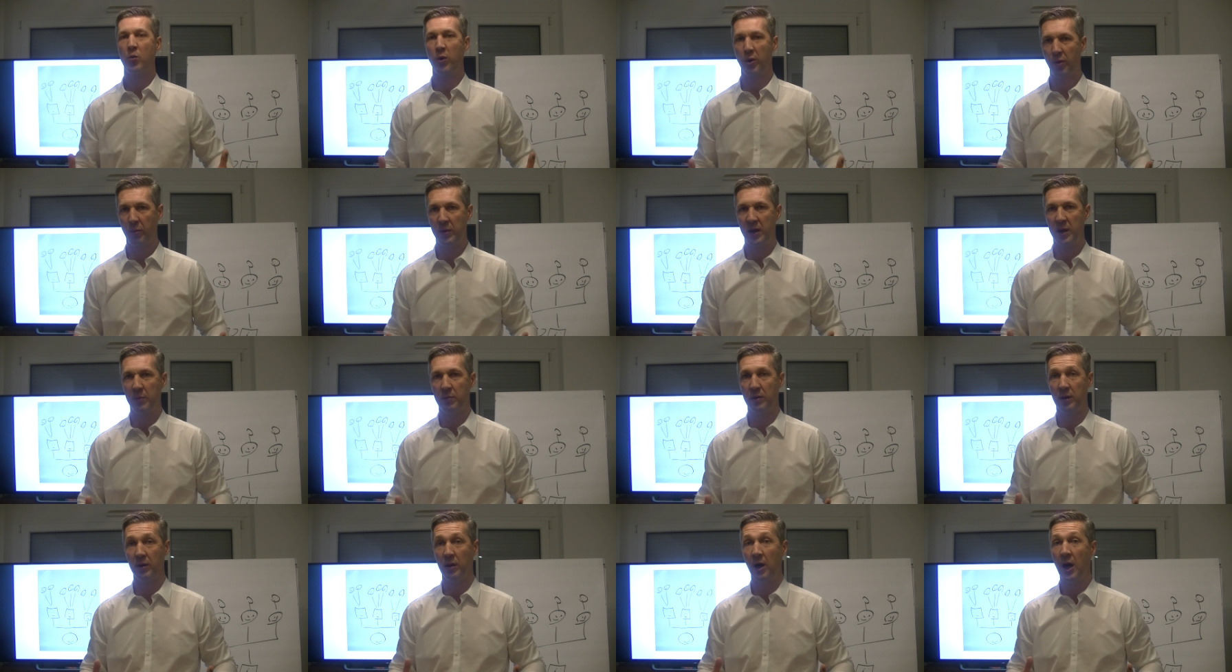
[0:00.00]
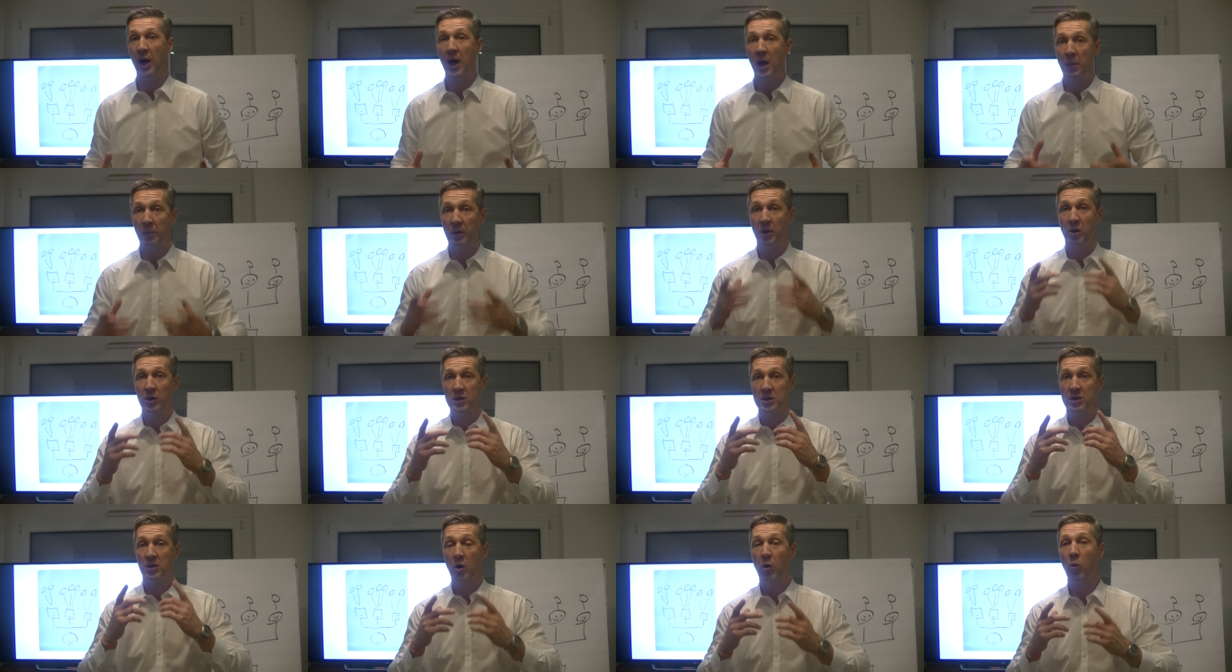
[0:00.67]
with people.
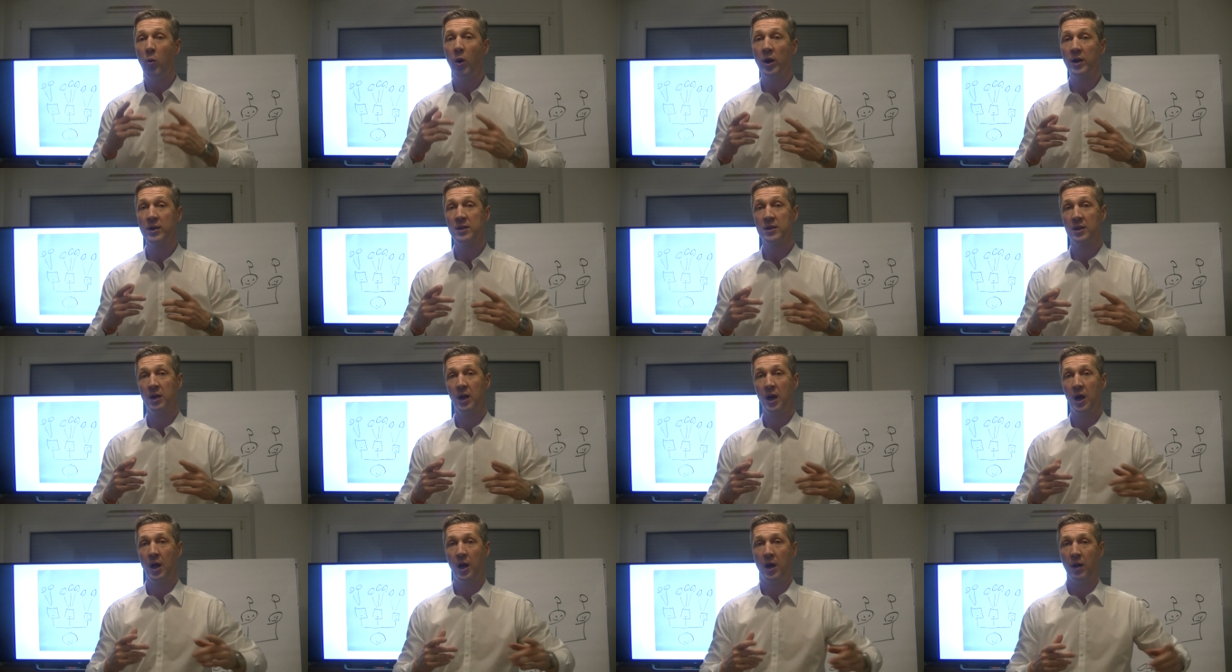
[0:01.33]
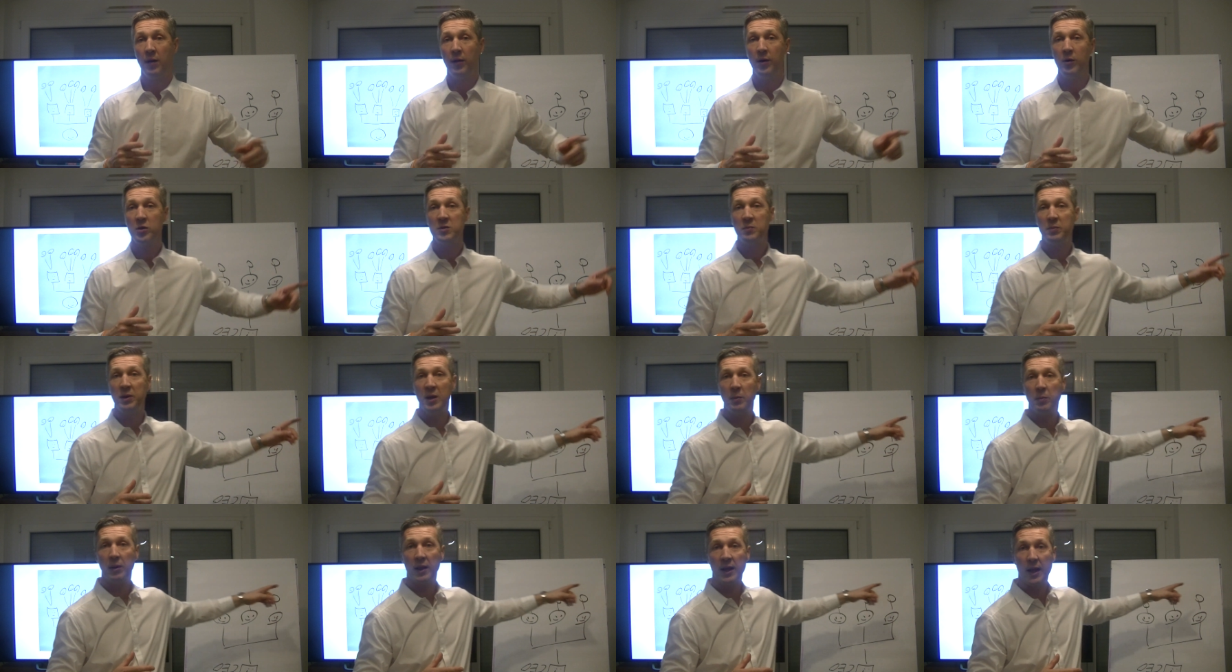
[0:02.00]
Because you know what? Those
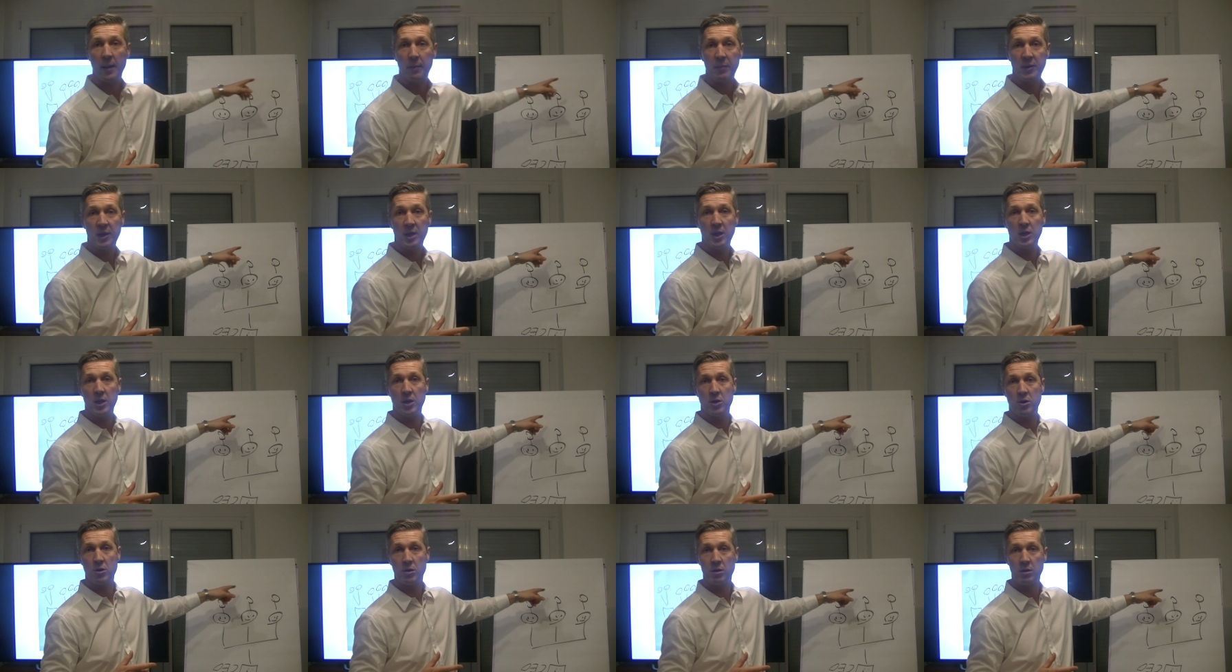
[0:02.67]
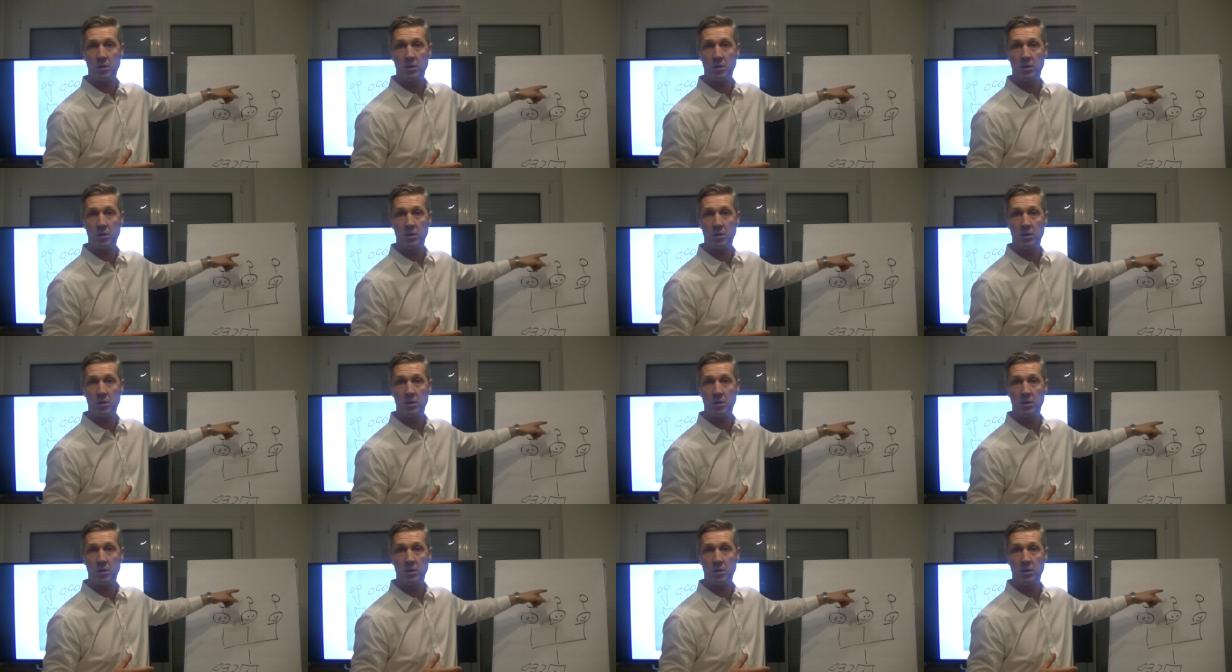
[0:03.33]
people up here,